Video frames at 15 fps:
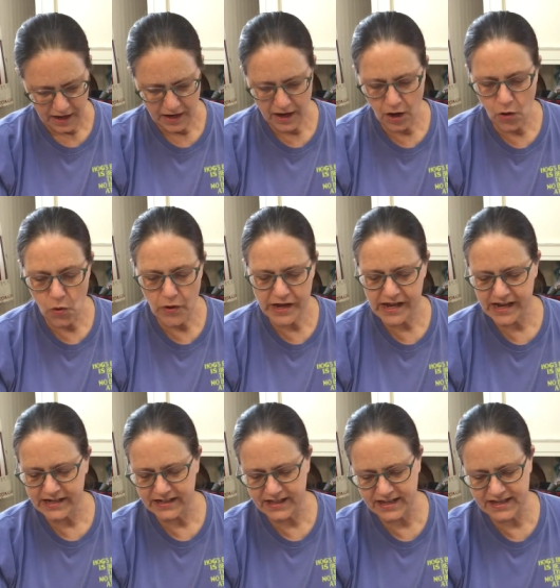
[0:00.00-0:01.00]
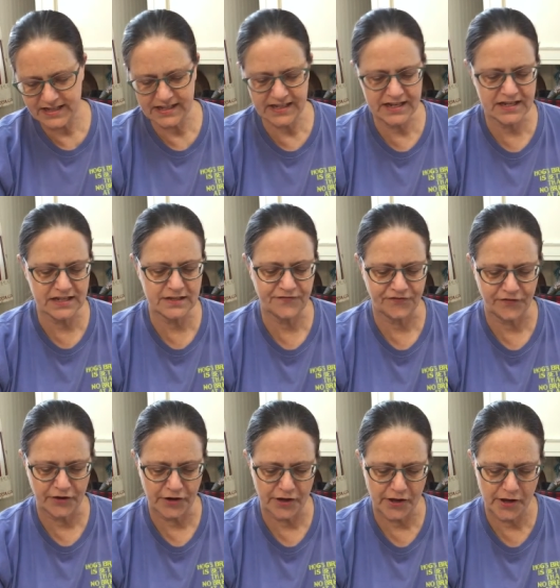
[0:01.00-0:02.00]
Oh, and this is
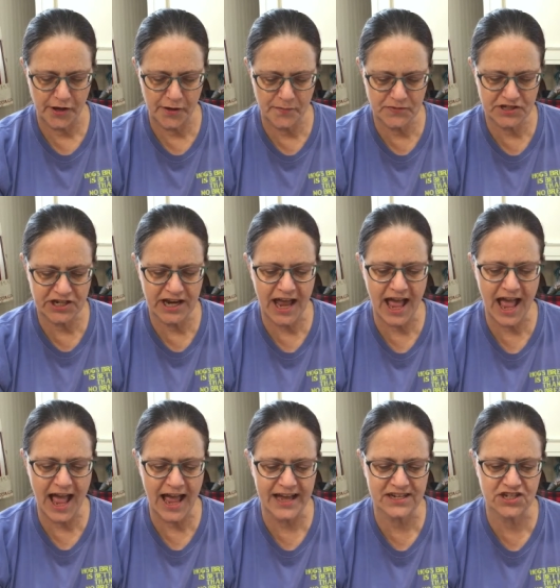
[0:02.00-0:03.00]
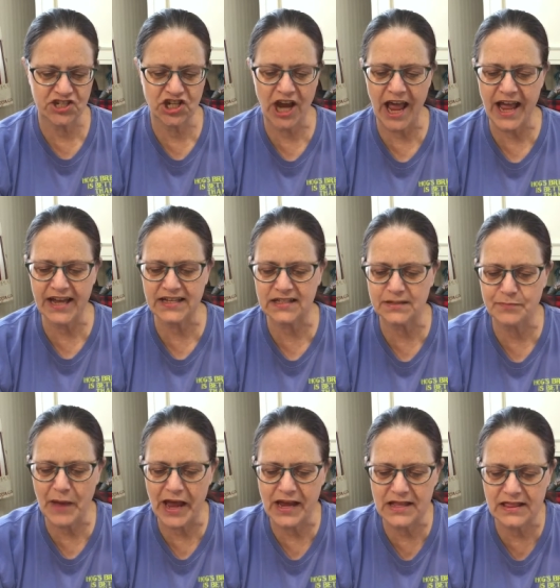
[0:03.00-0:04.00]
from Jax. Jax
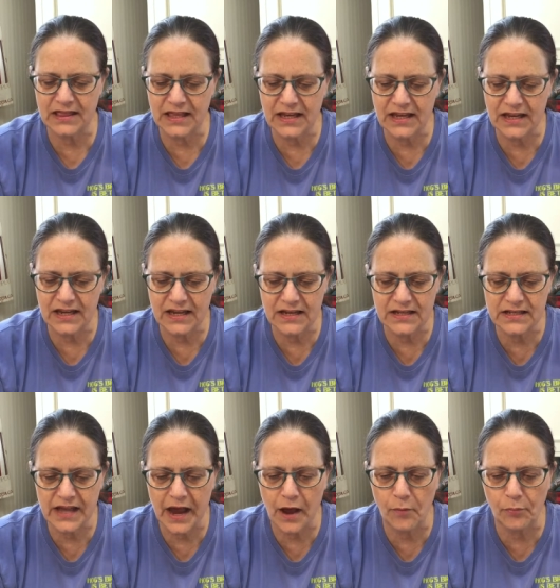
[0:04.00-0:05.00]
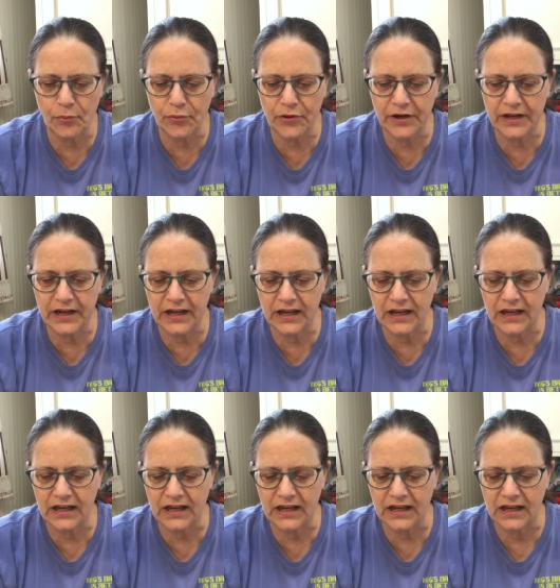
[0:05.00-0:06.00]
made these. How
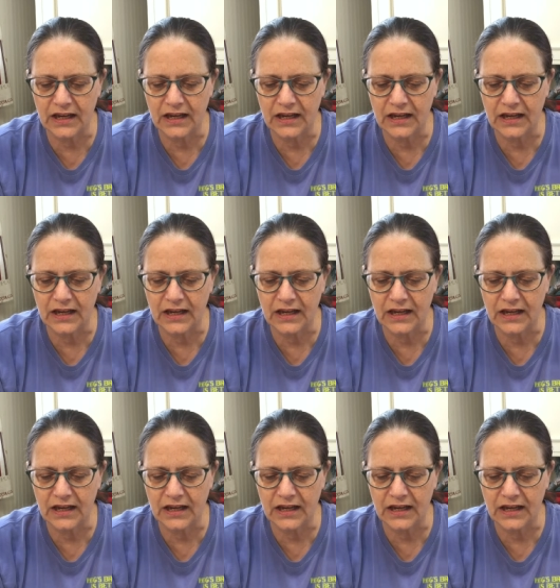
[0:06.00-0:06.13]
pretty.